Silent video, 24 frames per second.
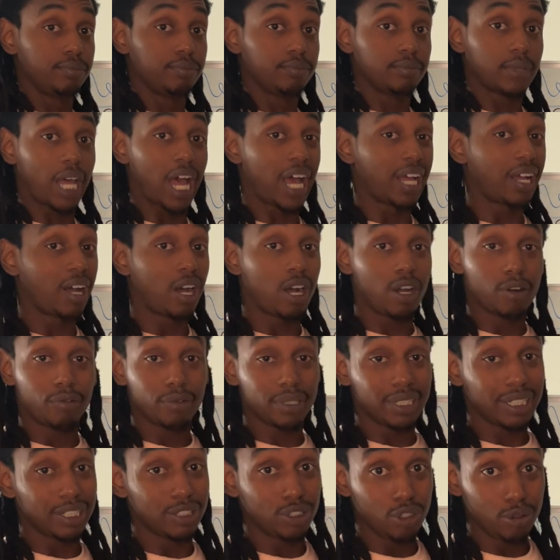I already
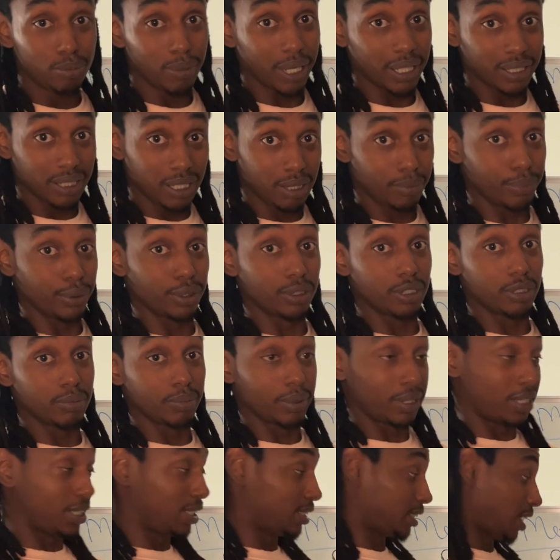knew my numbers
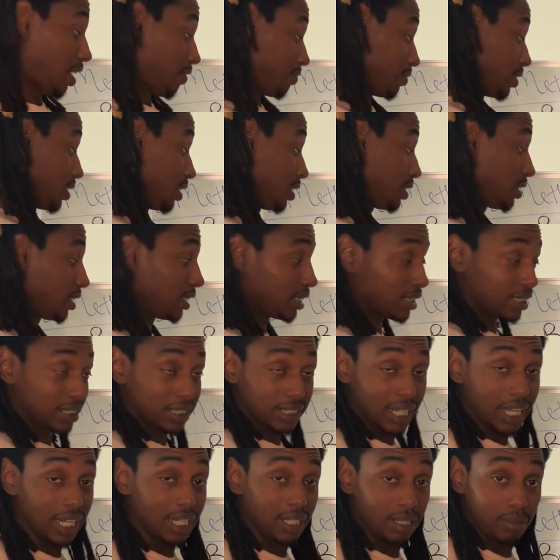because I've done this
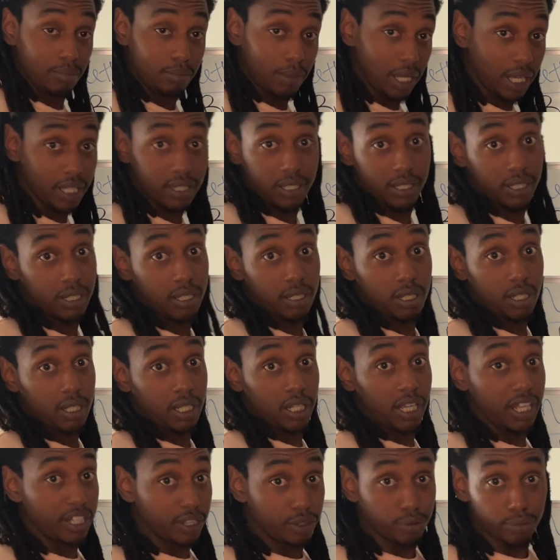same method
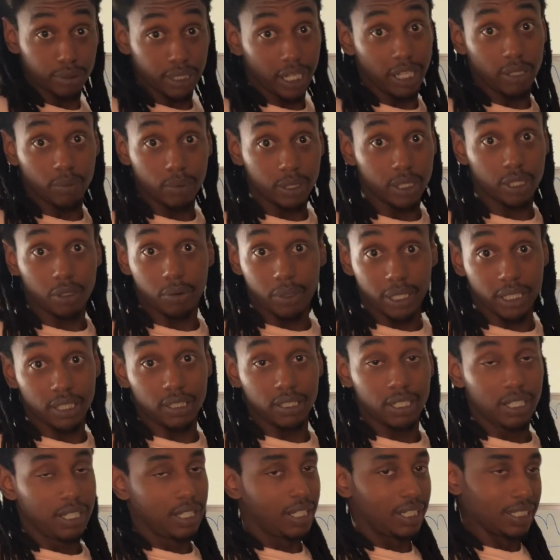in 38108.
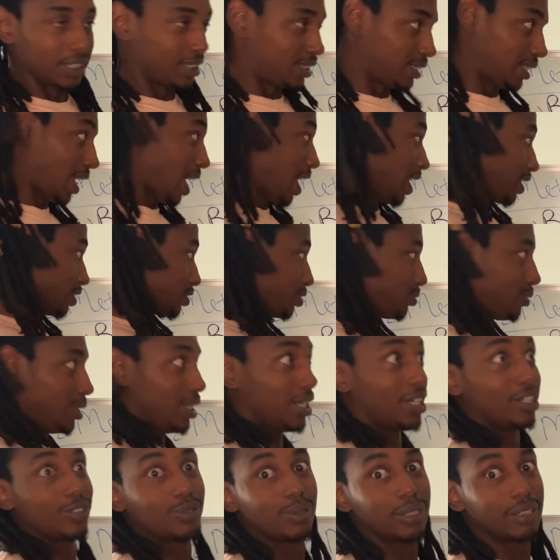It's not
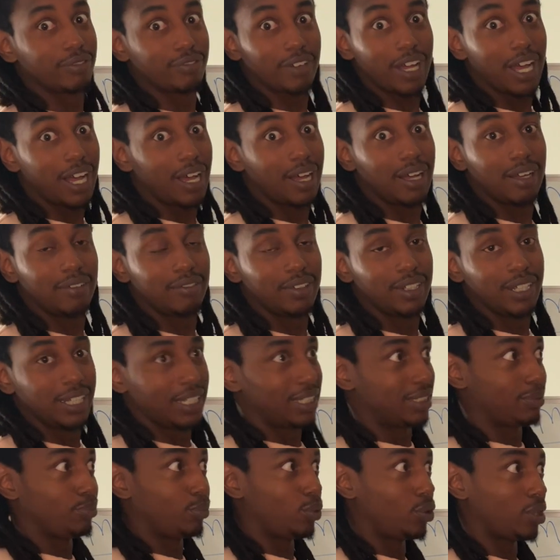225, it's
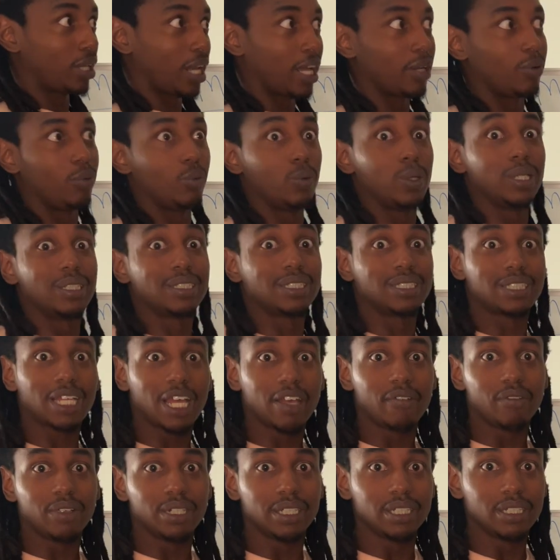more like
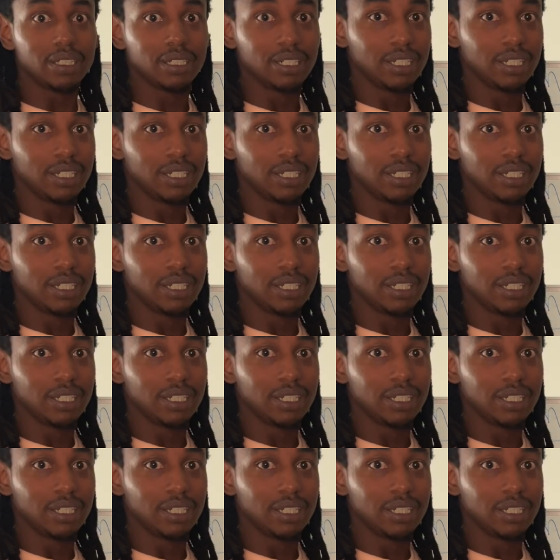170.